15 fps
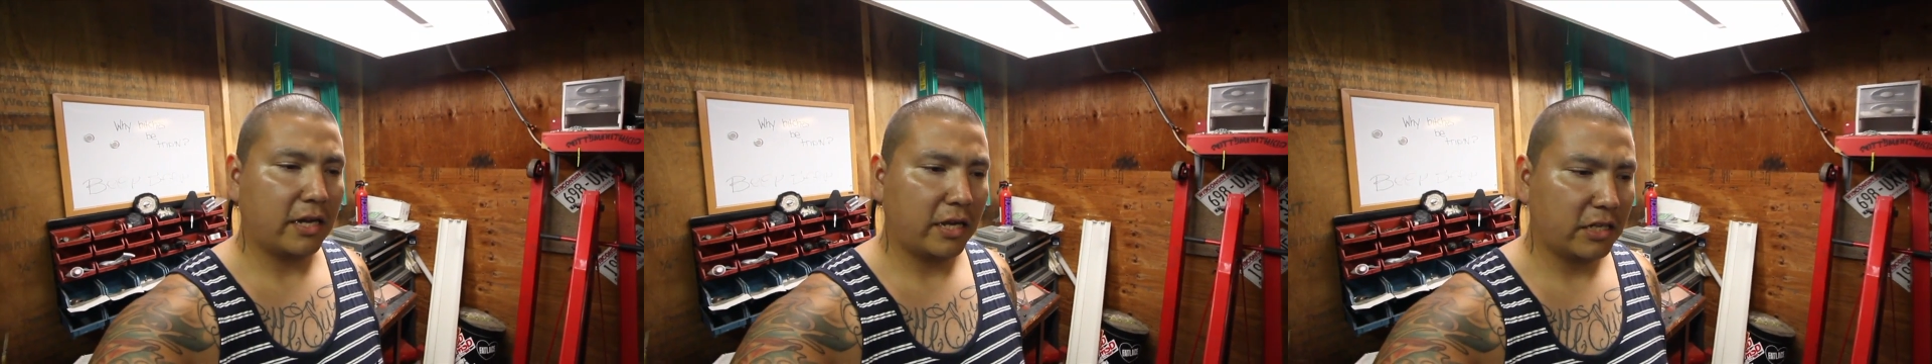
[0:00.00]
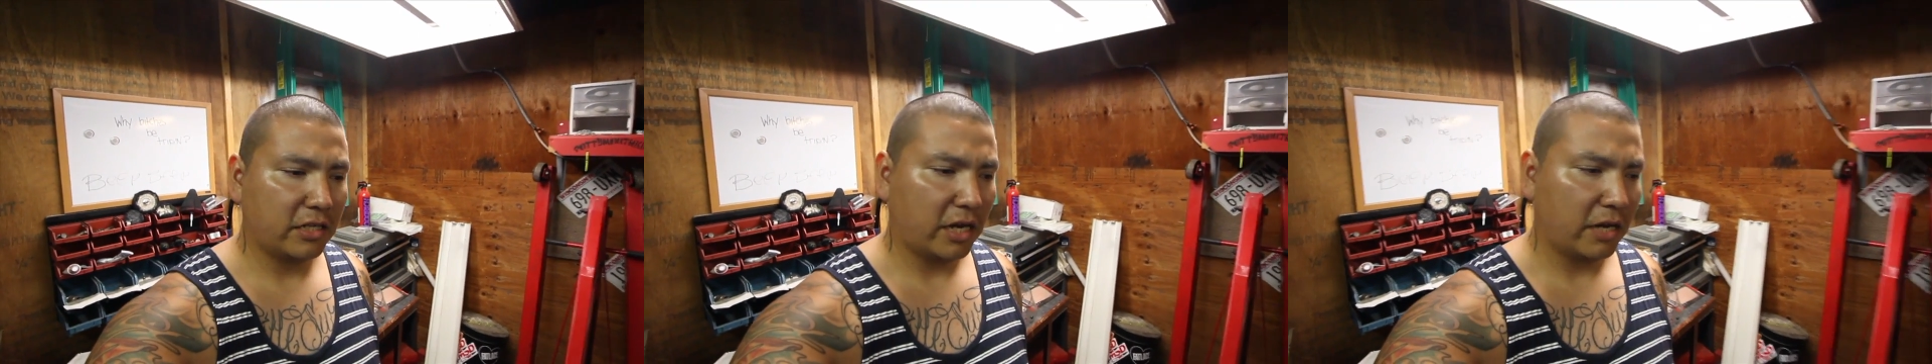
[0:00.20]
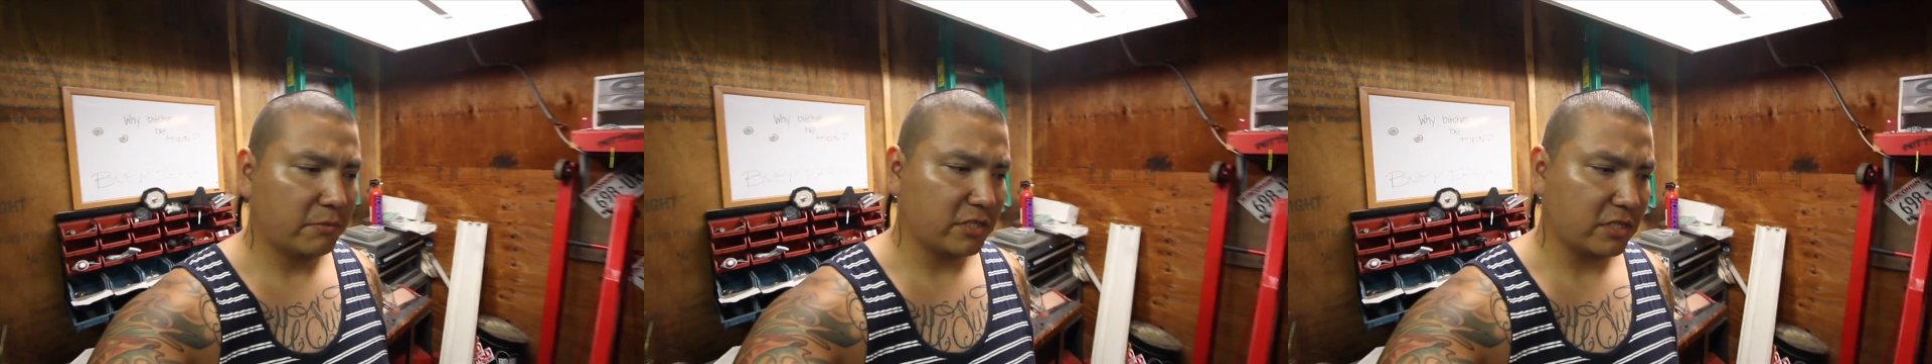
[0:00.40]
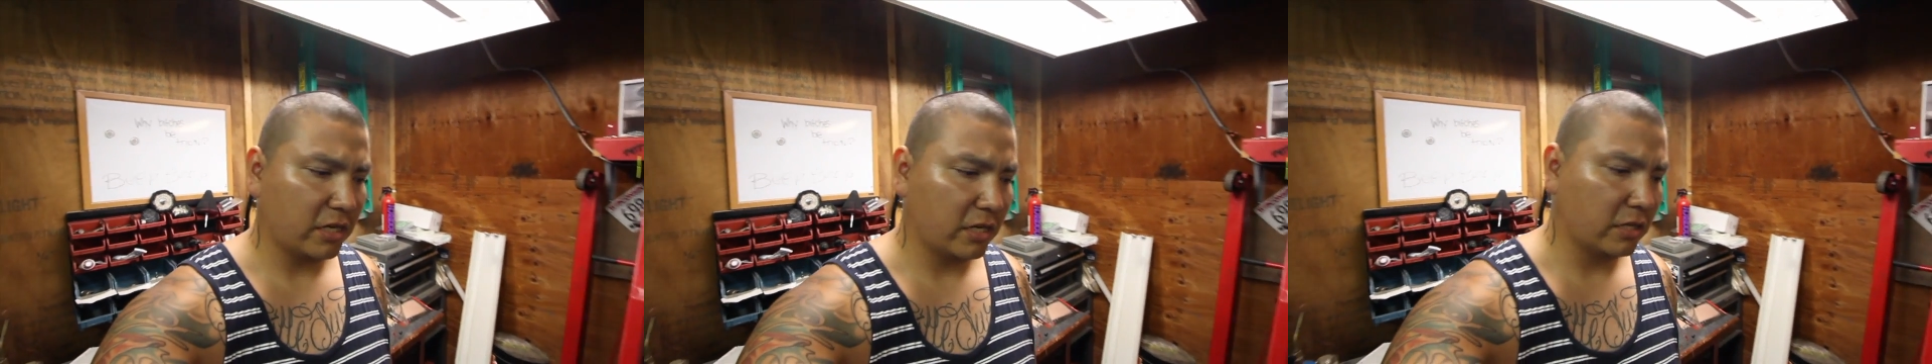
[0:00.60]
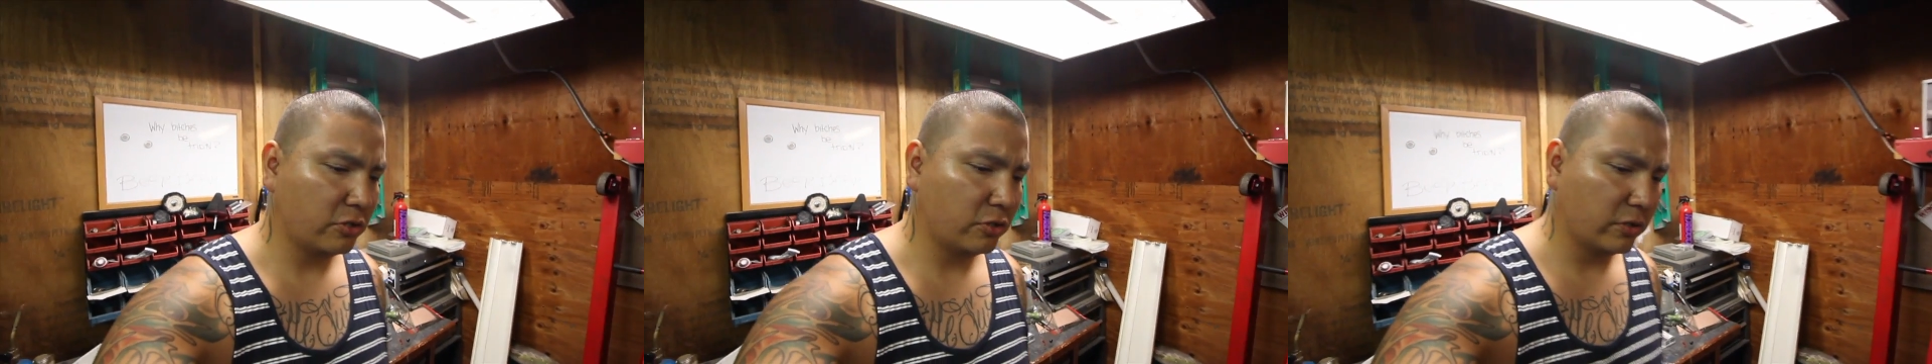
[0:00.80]
and I'm just
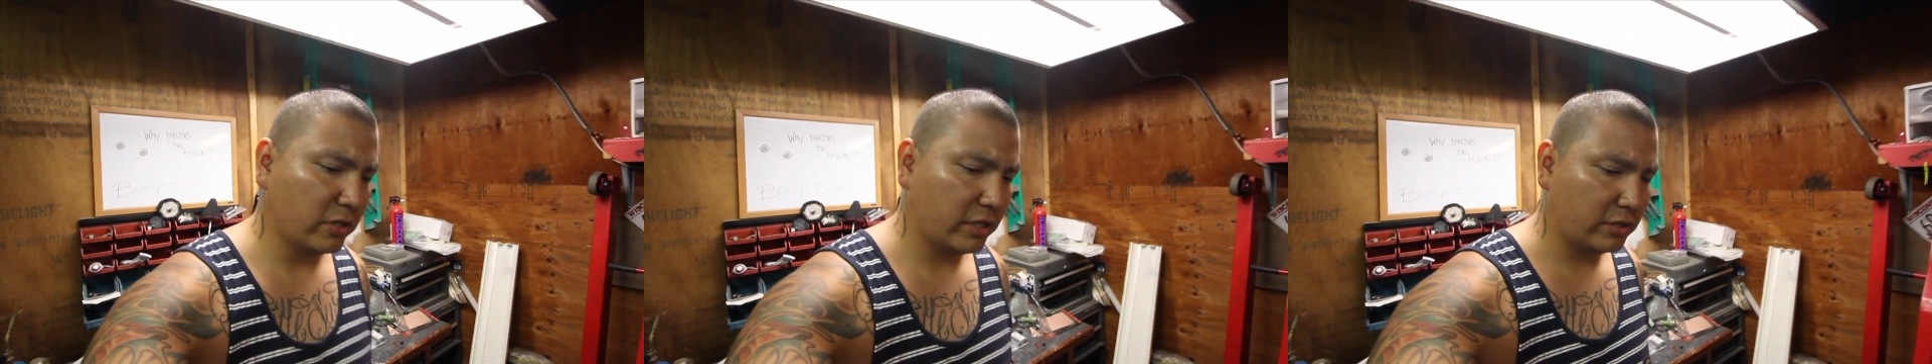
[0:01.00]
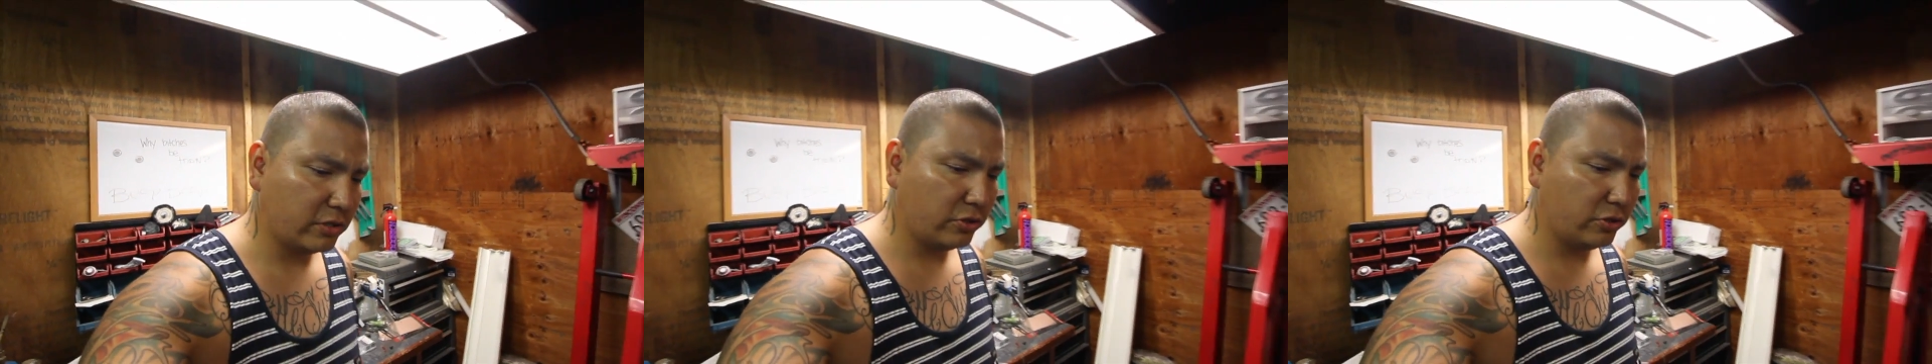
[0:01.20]
gonna do it